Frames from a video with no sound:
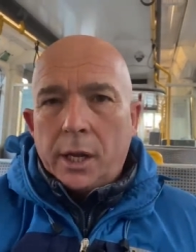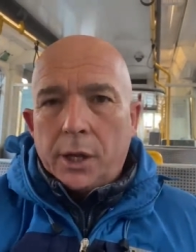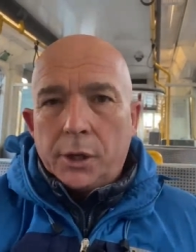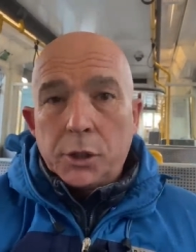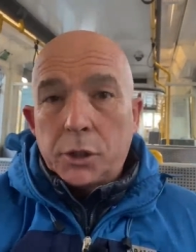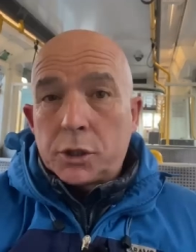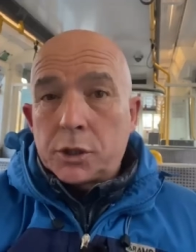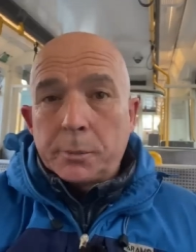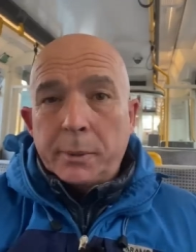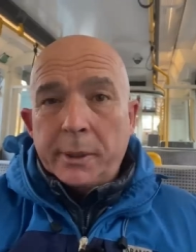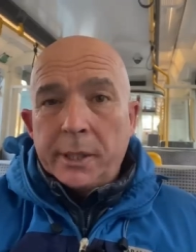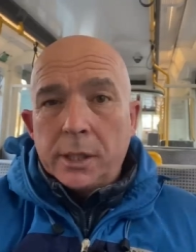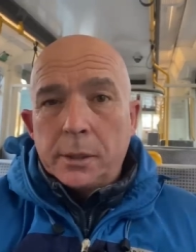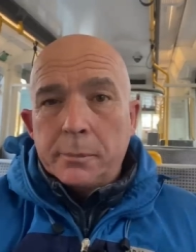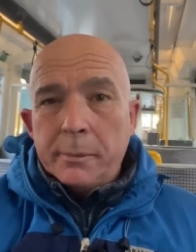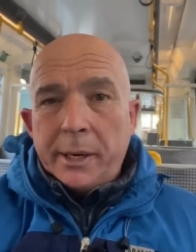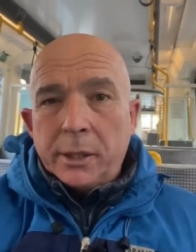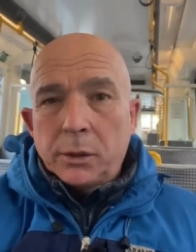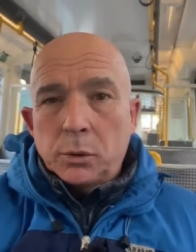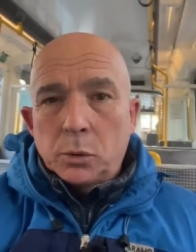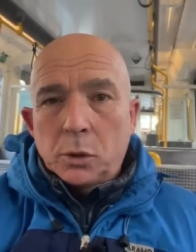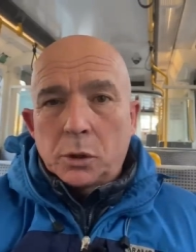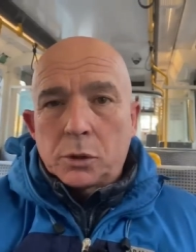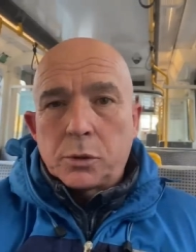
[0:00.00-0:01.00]
It used to be the
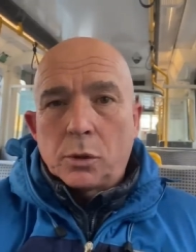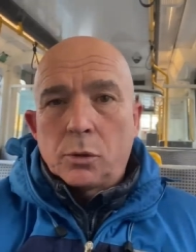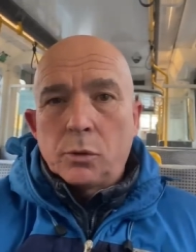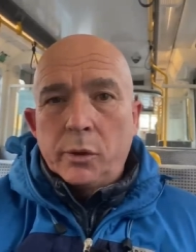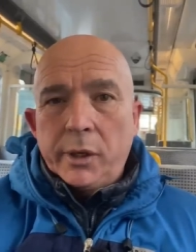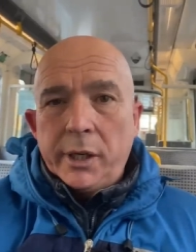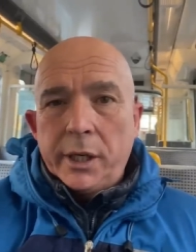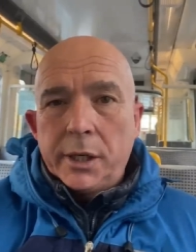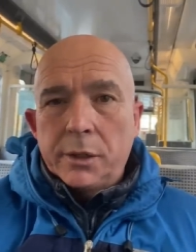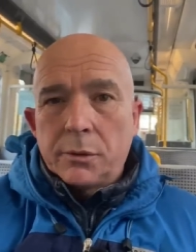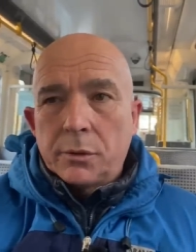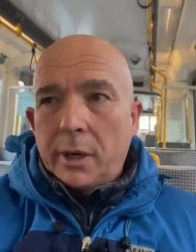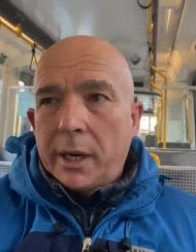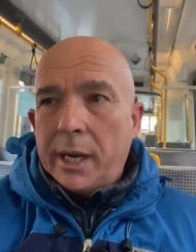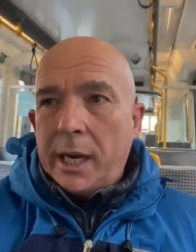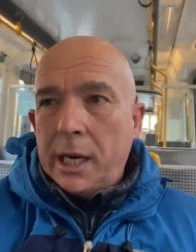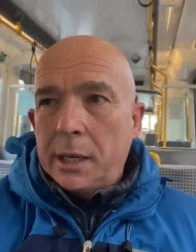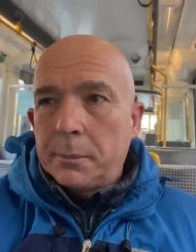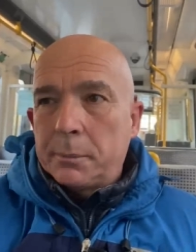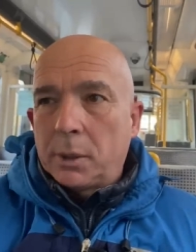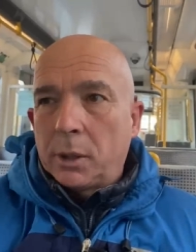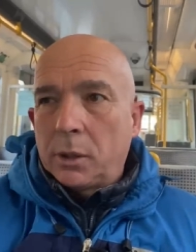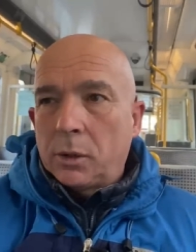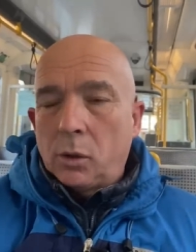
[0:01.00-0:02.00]
metros were really
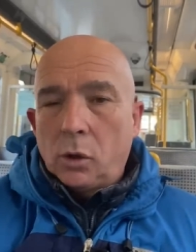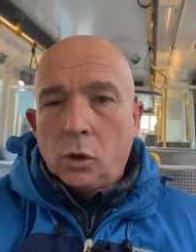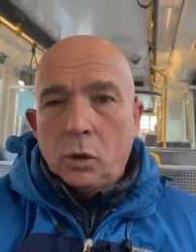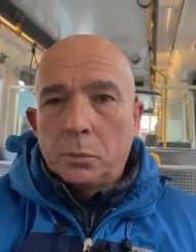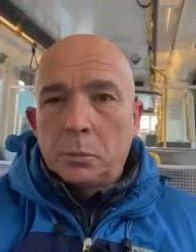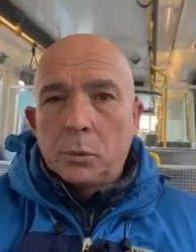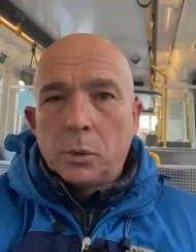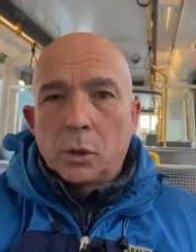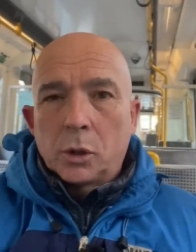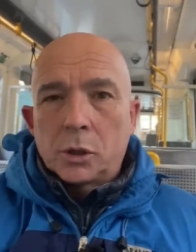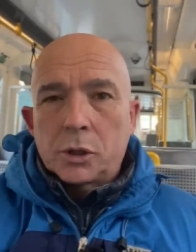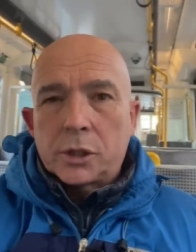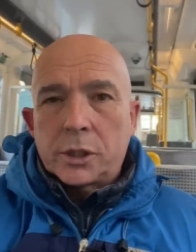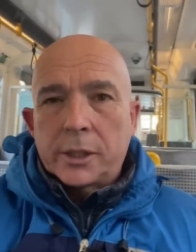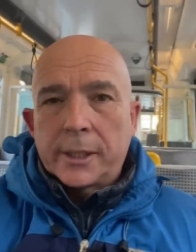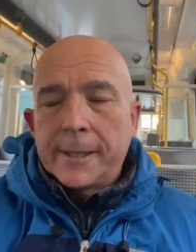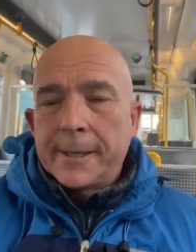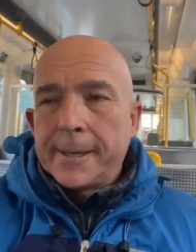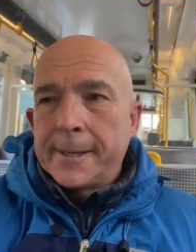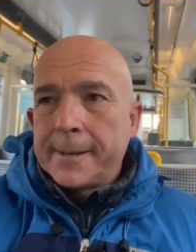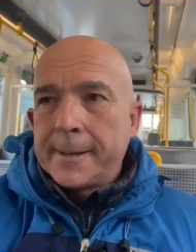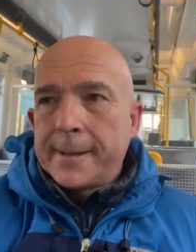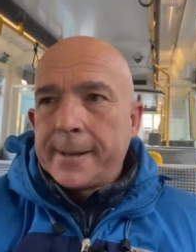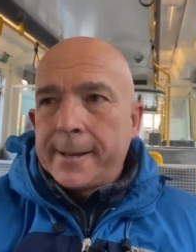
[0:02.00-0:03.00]
reliable almost
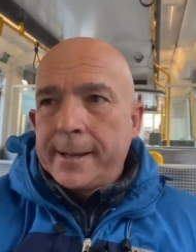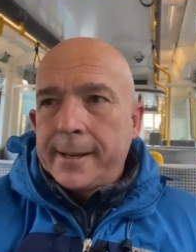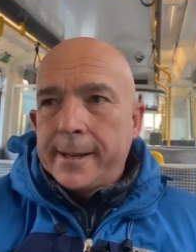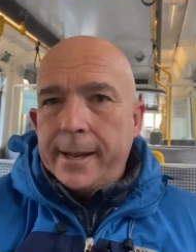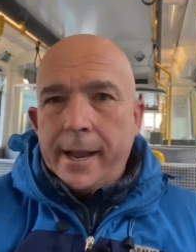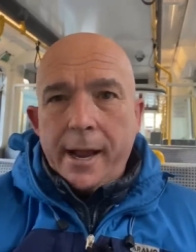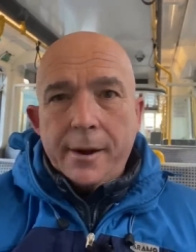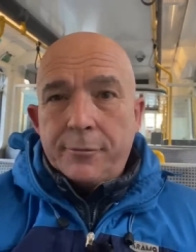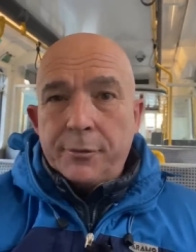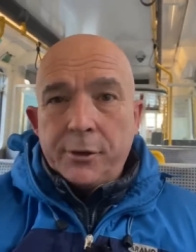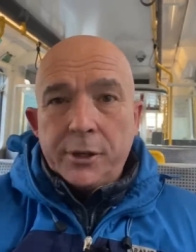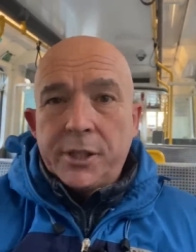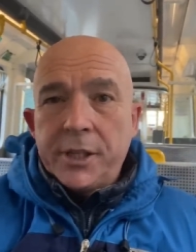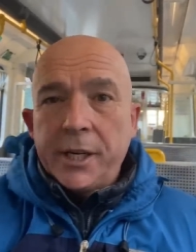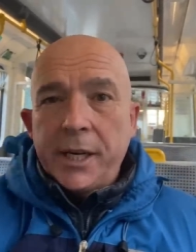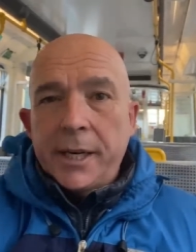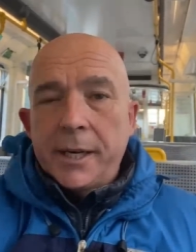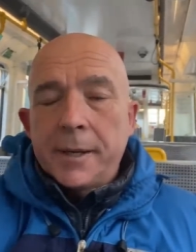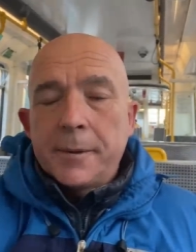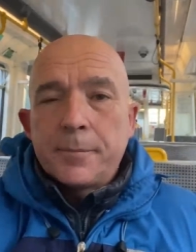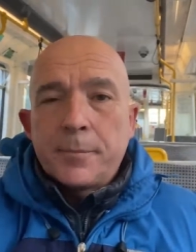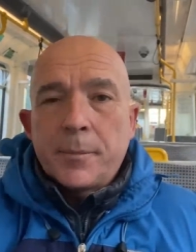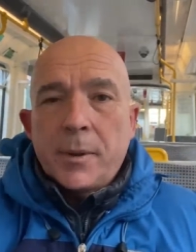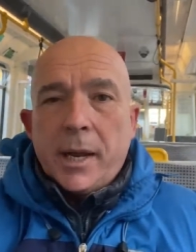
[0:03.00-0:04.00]
every
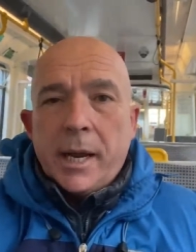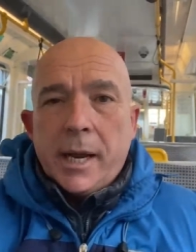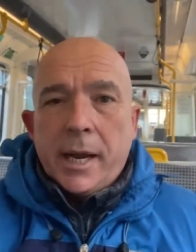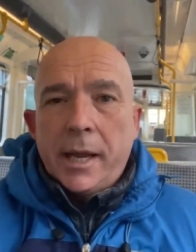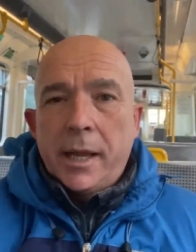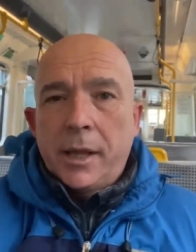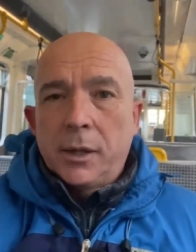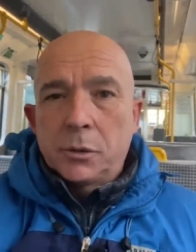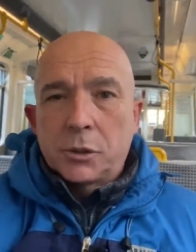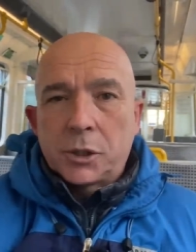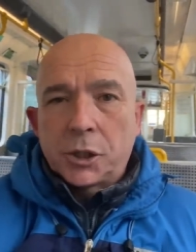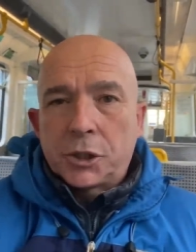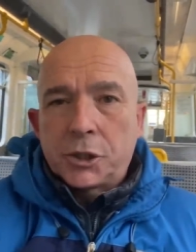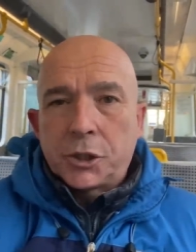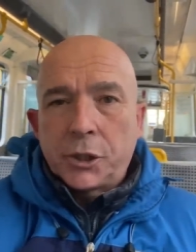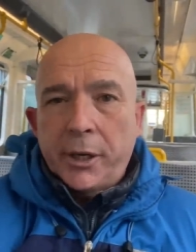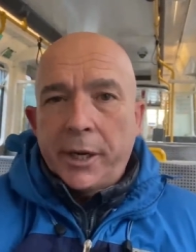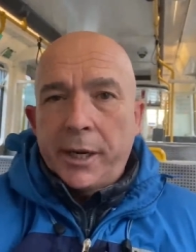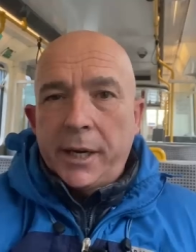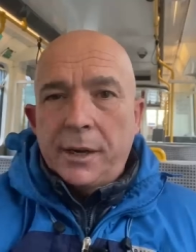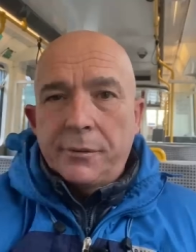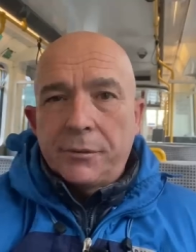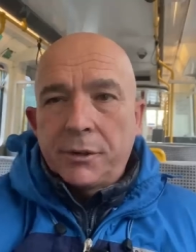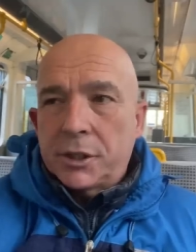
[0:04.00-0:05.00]
day. Uh, there was a
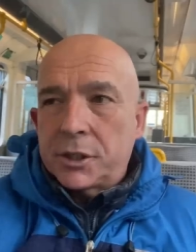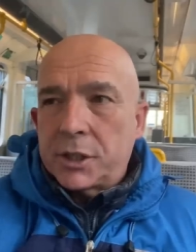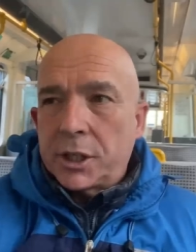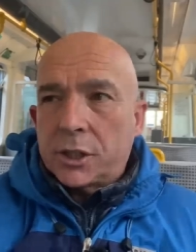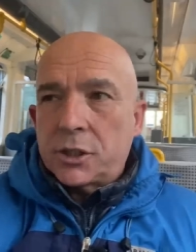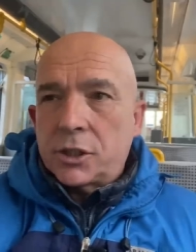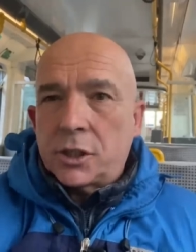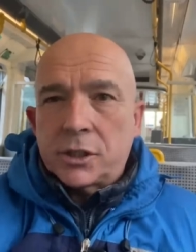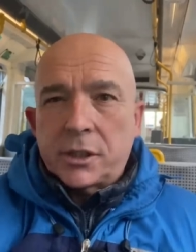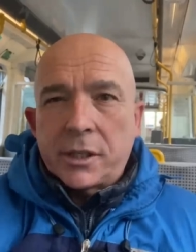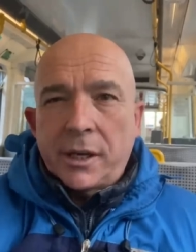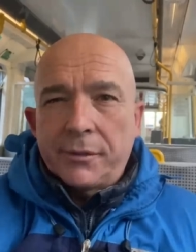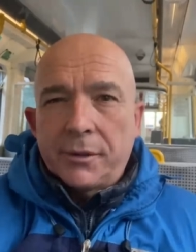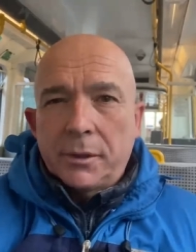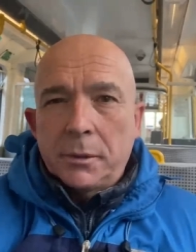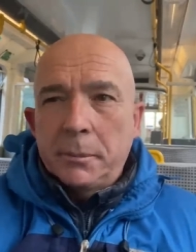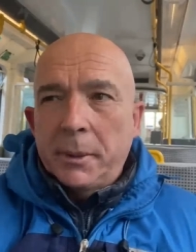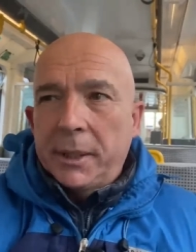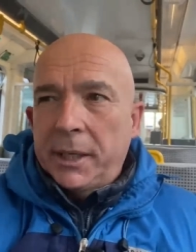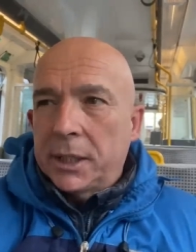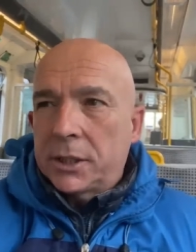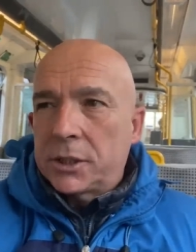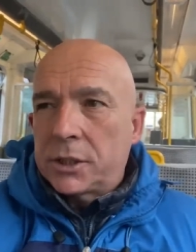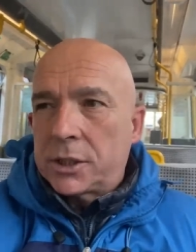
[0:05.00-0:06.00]
train every six or seven
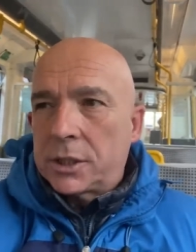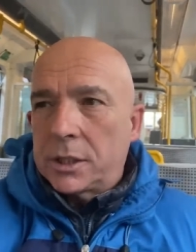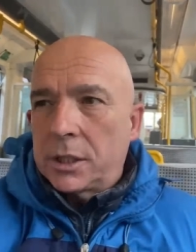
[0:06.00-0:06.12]
minutes.